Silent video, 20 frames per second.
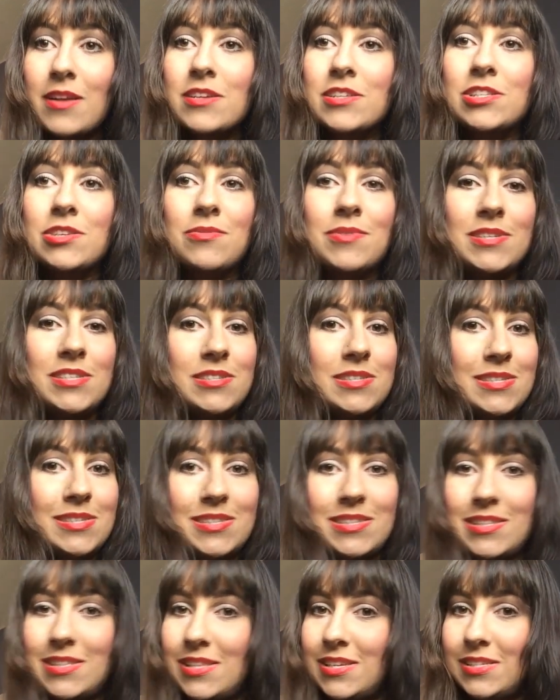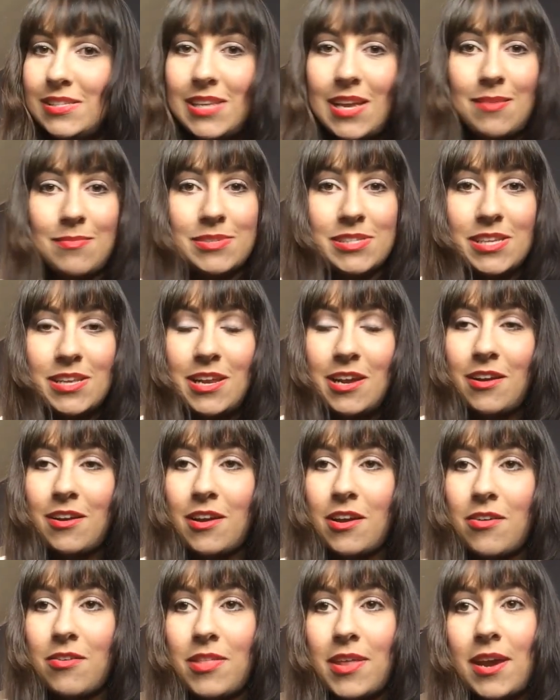So it's the same
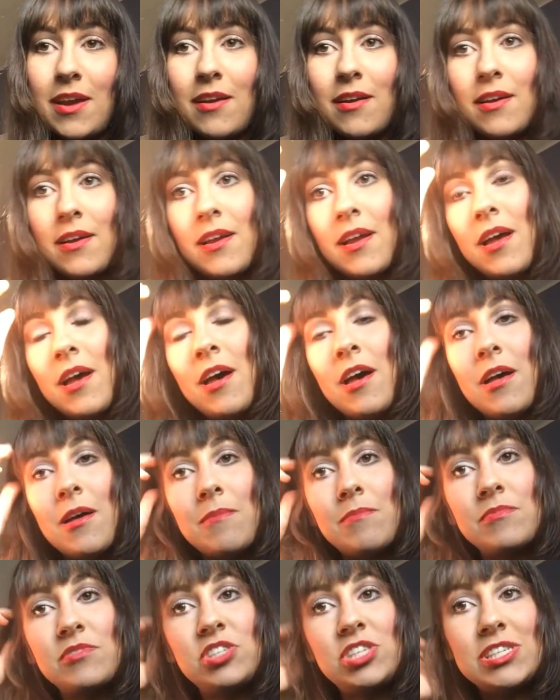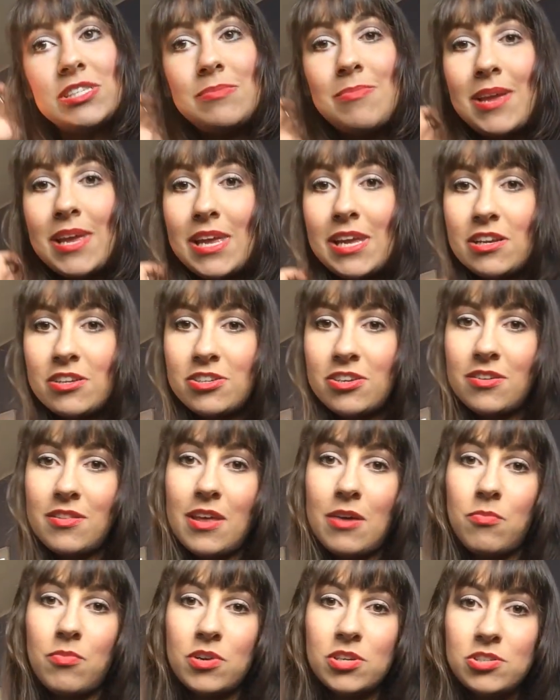scenario there. Um, just making sure
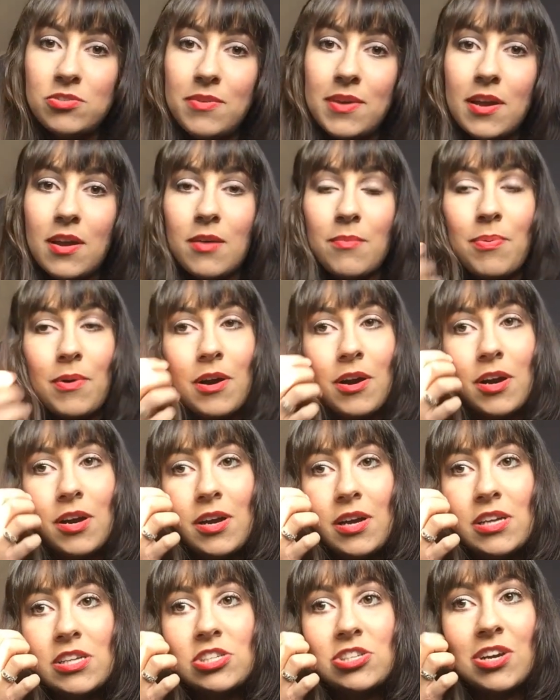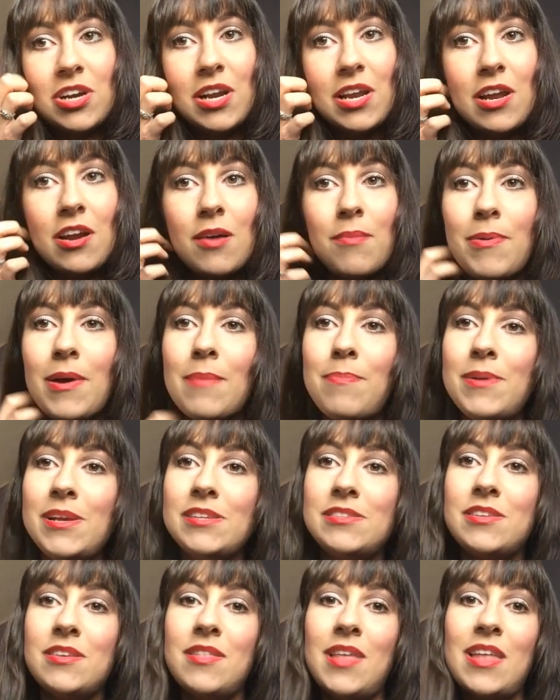that we're doing our part and training our
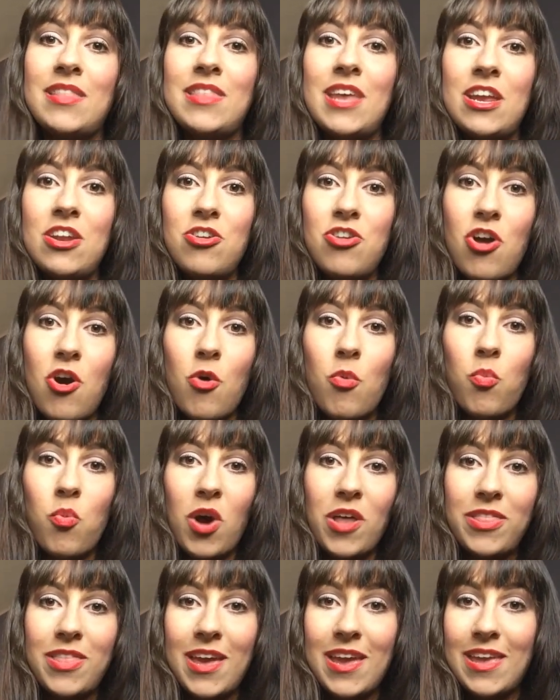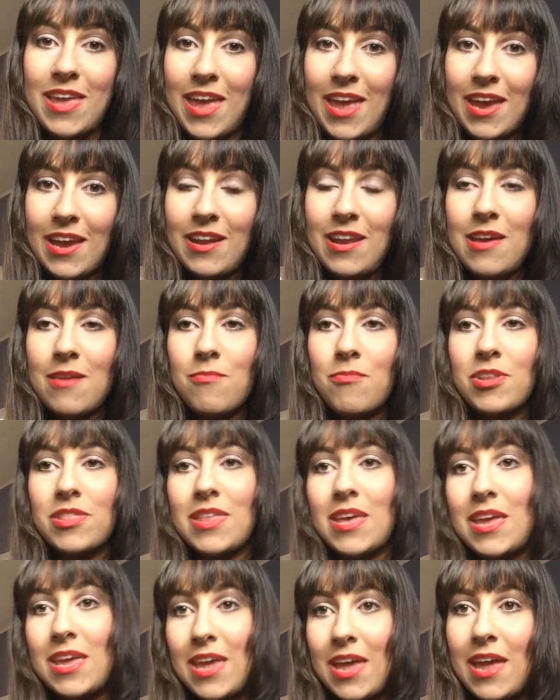puppies so that they know what they can and what
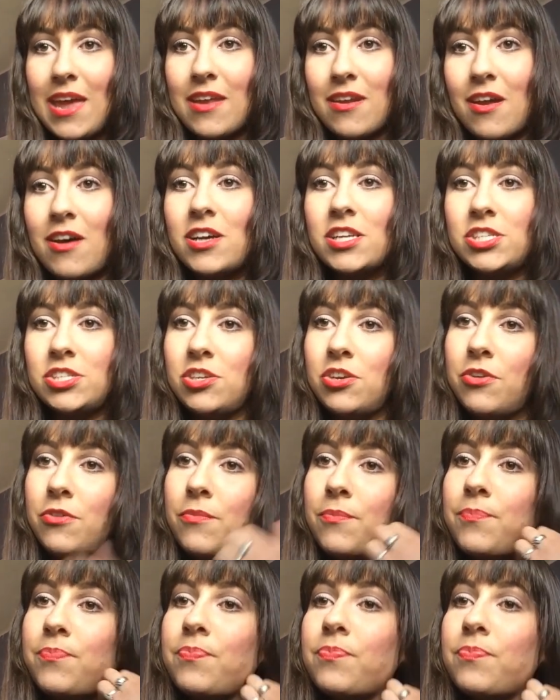they cannot do.